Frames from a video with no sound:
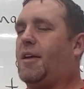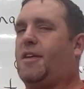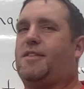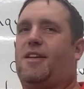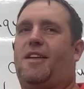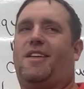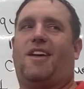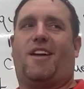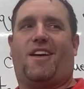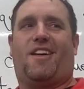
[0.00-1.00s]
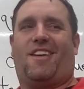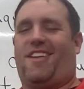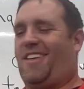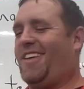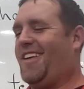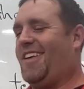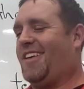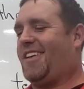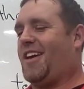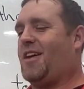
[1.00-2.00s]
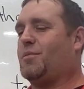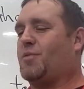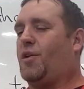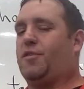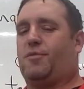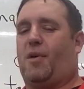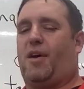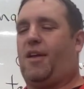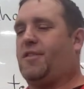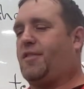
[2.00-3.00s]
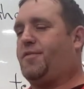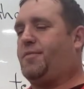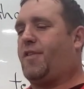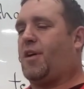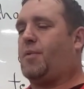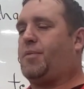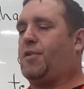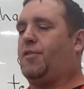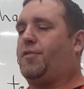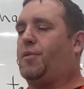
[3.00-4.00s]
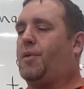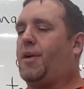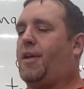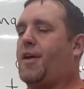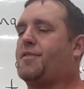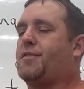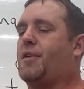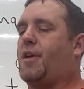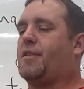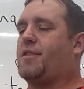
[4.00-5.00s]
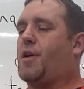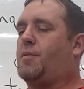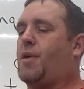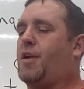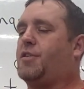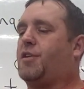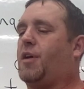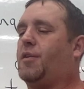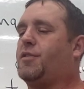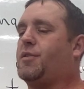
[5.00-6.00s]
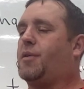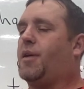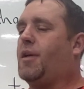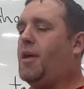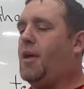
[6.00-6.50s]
East India. Okay, rosewood is a very beautiful wood, has that reddish color to it.